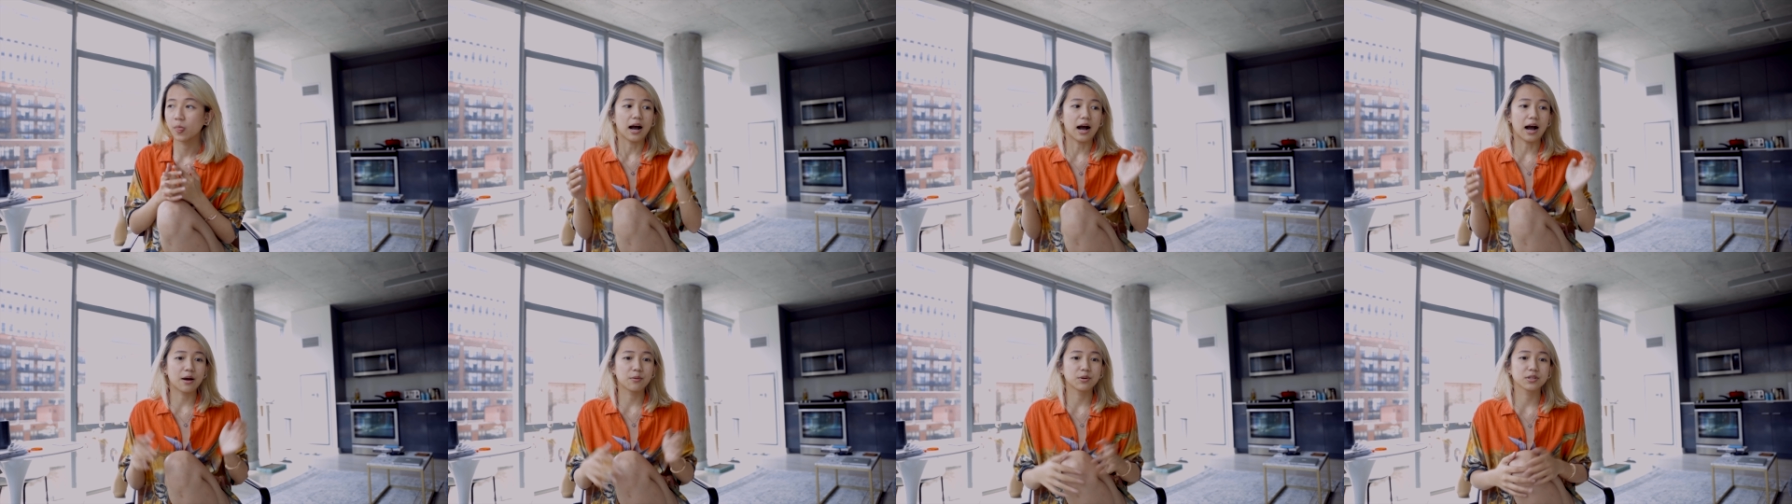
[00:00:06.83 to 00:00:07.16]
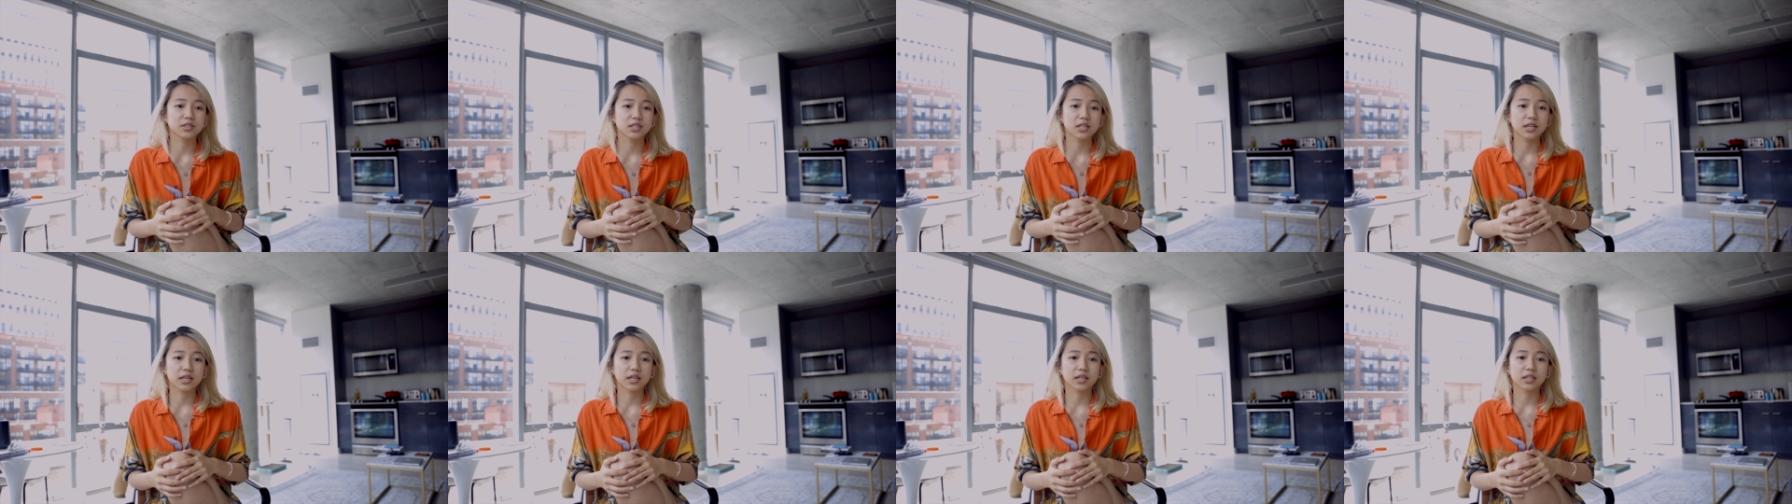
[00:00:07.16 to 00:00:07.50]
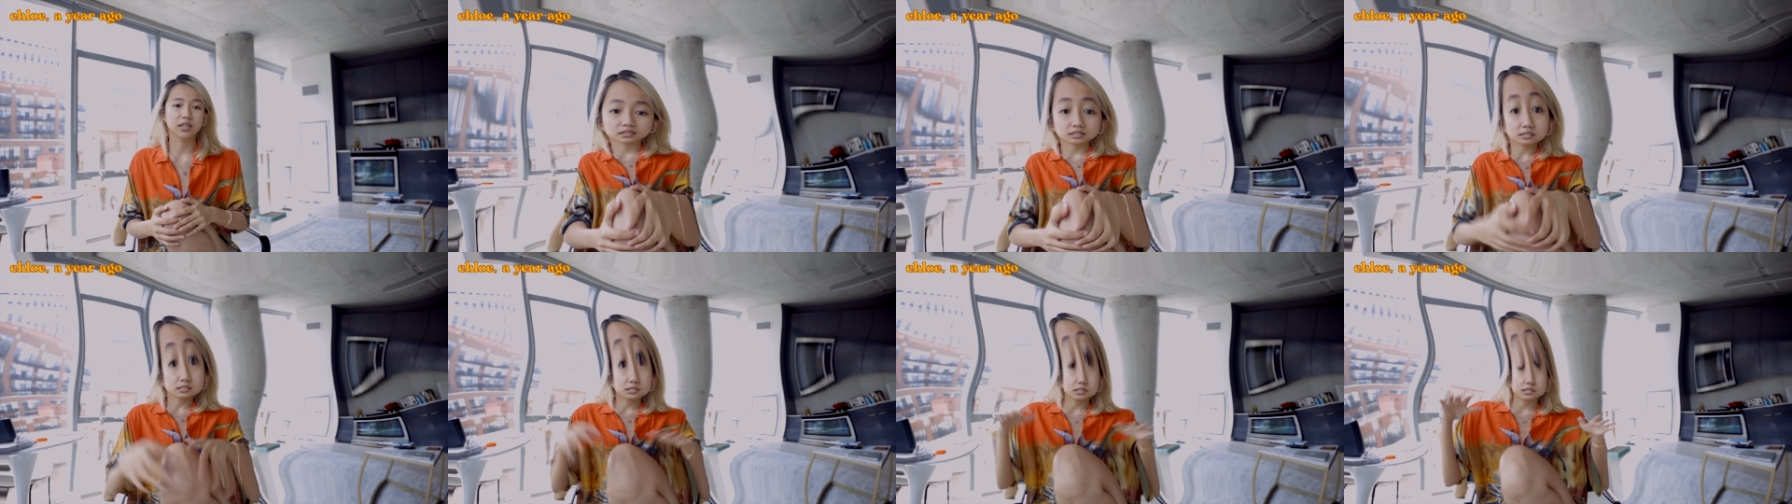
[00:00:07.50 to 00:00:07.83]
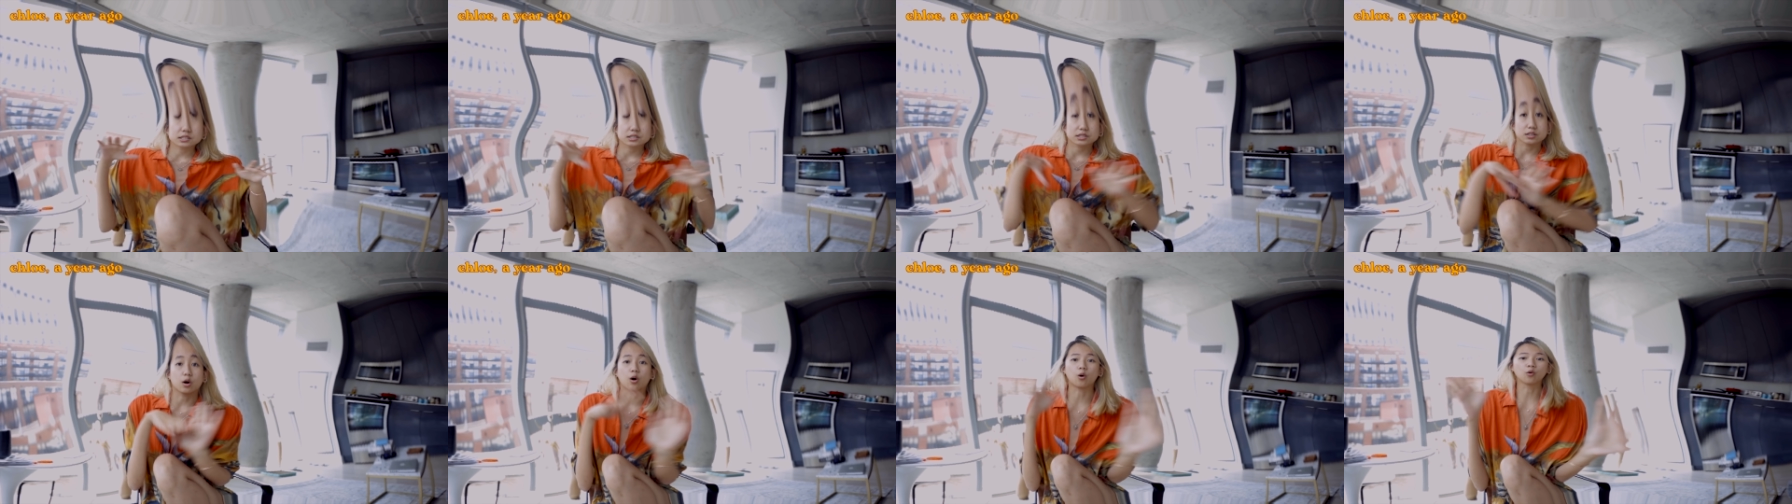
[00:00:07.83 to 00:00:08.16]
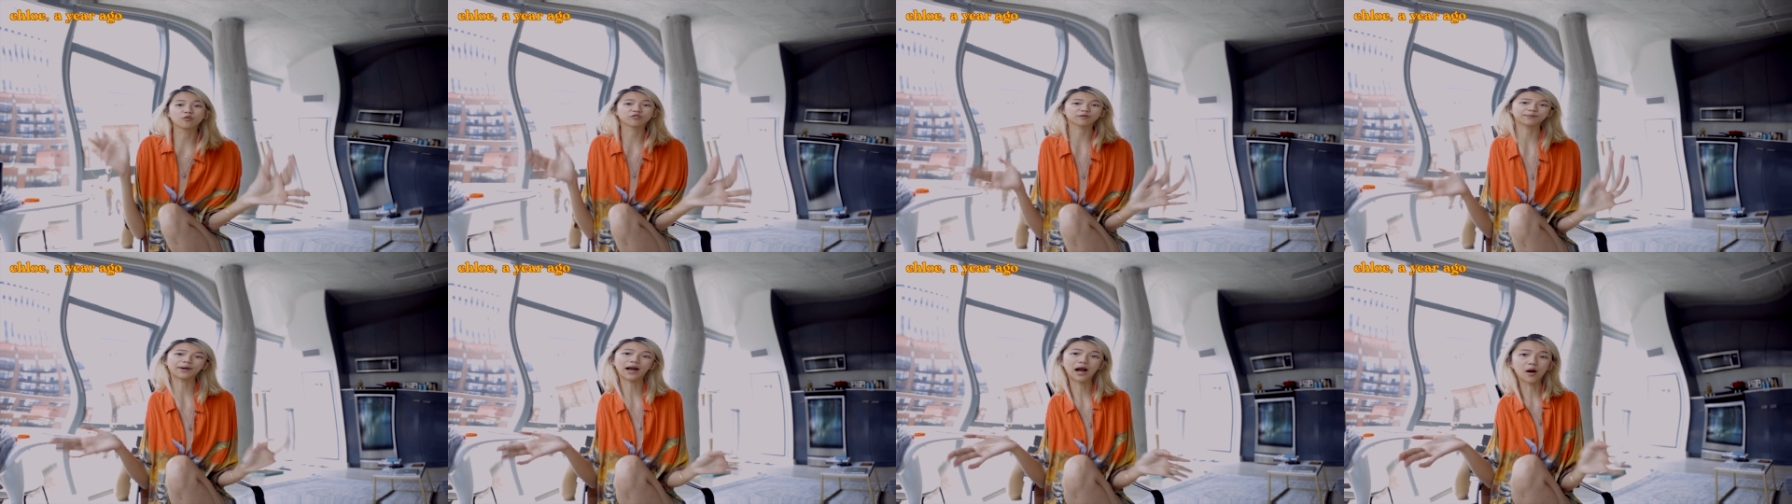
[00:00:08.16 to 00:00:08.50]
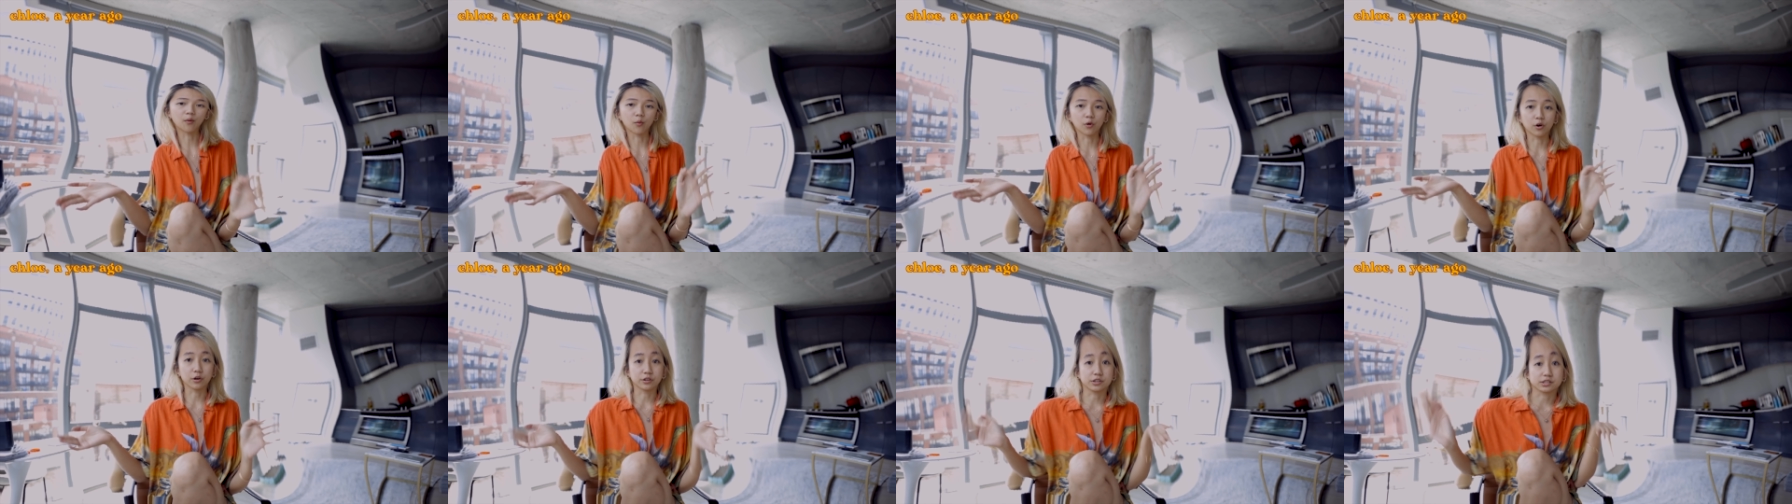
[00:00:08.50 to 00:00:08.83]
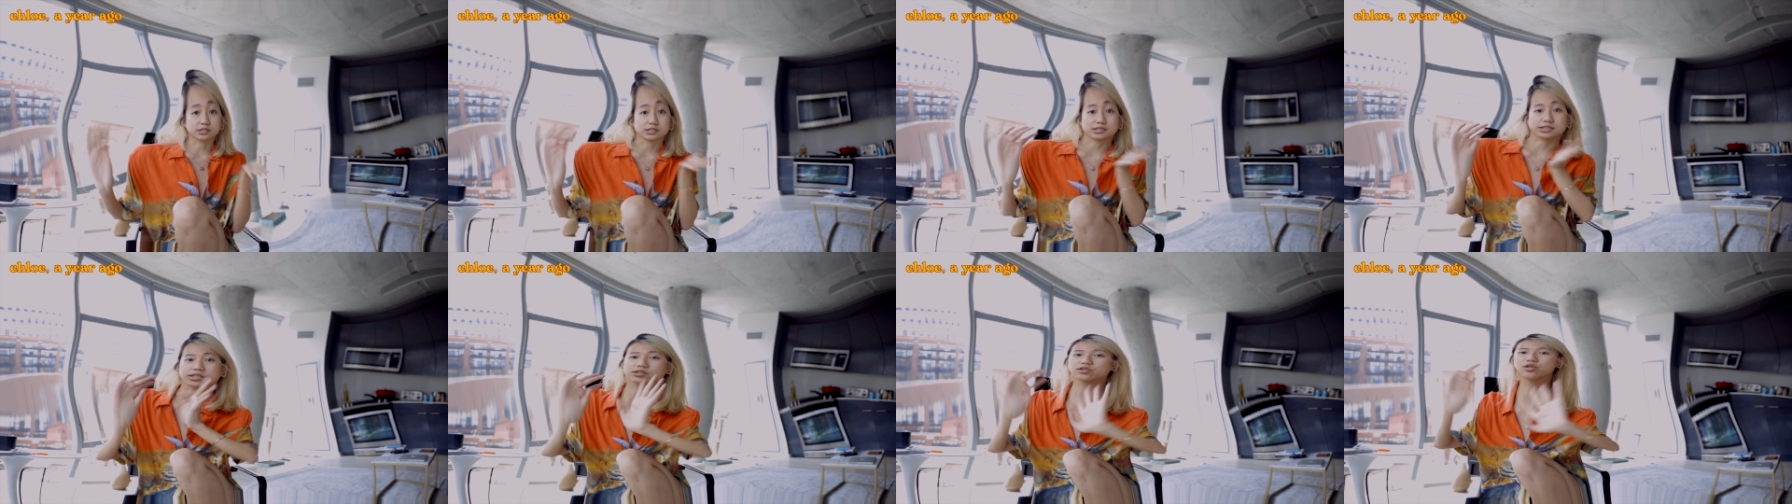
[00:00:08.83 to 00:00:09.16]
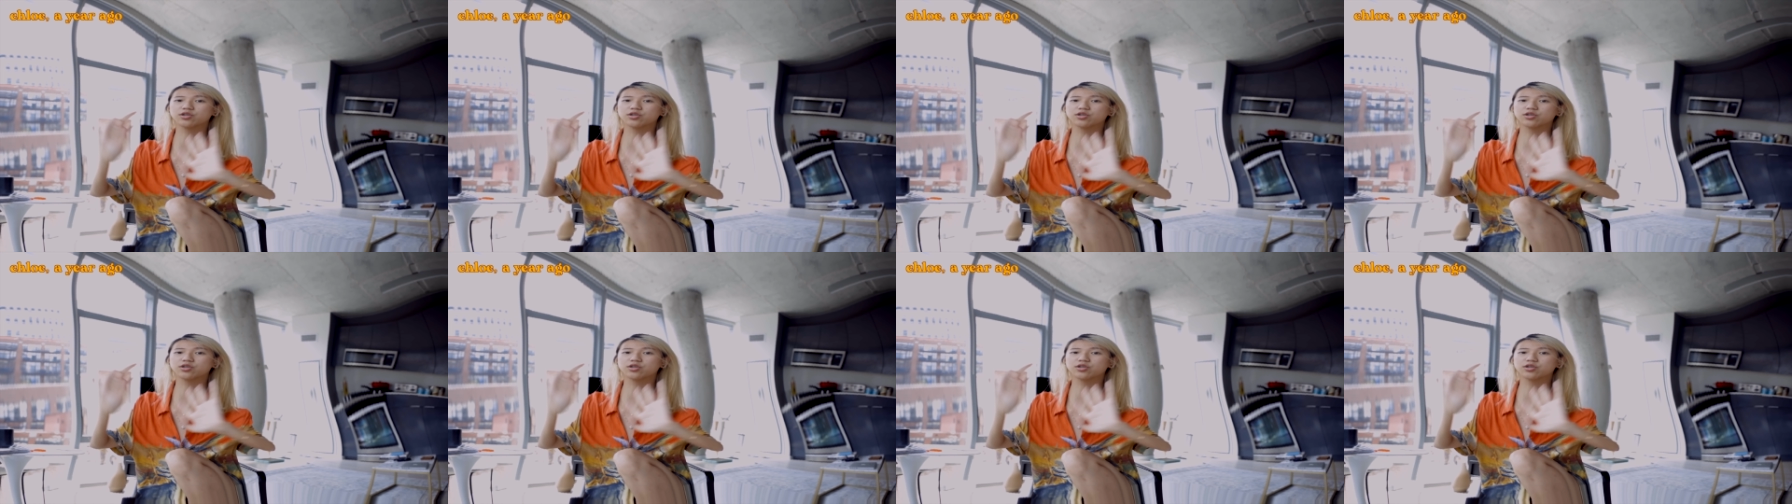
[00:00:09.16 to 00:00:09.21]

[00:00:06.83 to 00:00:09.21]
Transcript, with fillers: I was like, this is overpowered, this is like